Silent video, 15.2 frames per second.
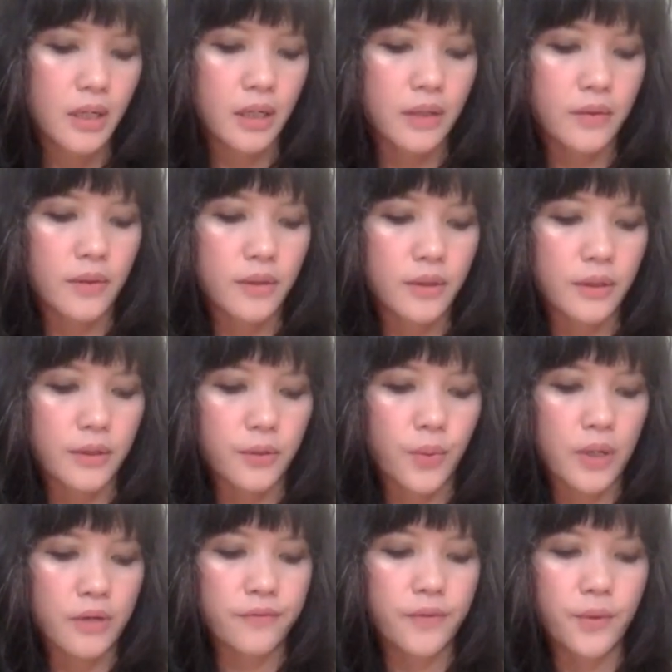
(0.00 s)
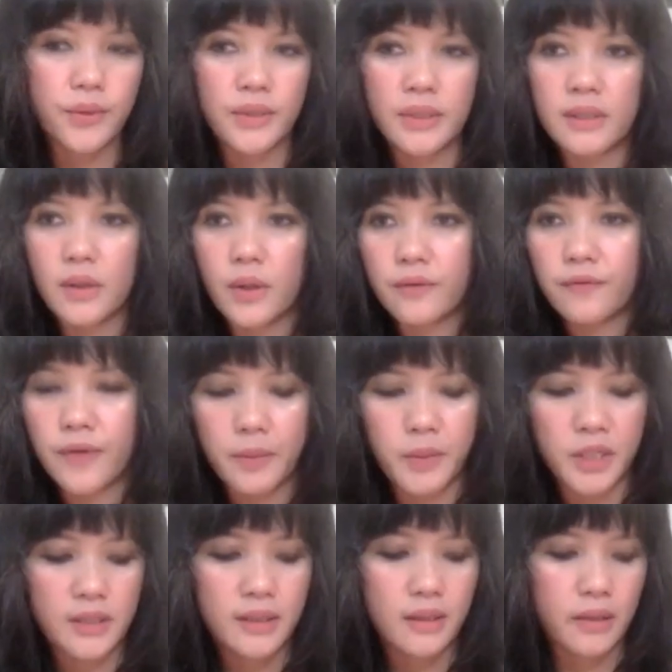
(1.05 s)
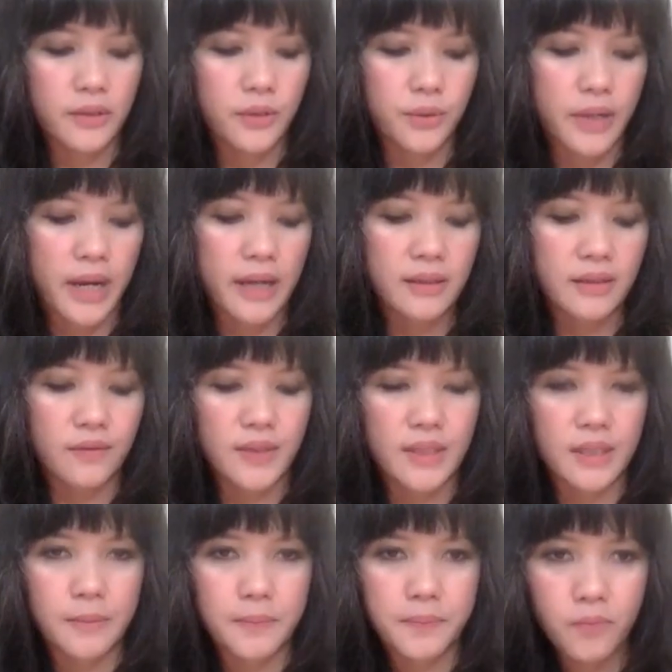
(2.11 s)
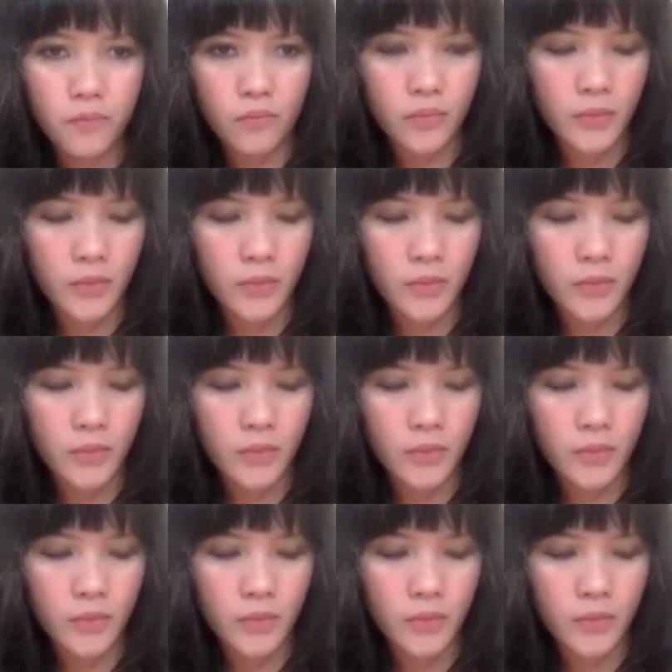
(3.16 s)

And the third one focuses on feminist cultural activism.